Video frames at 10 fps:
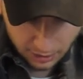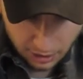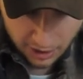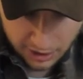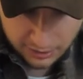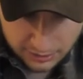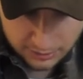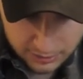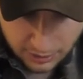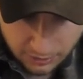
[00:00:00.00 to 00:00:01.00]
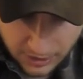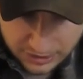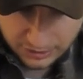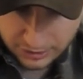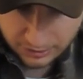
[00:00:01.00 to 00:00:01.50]
Alright, I'm gonna
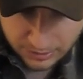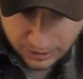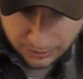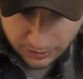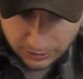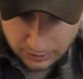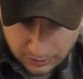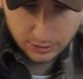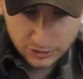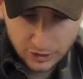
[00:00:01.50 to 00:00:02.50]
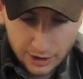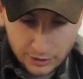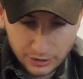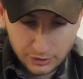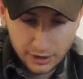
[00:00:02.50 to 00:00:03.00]
message him something. Your
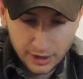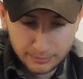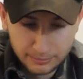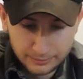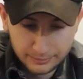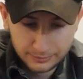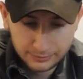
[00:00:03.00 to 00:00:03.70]
style's incredible.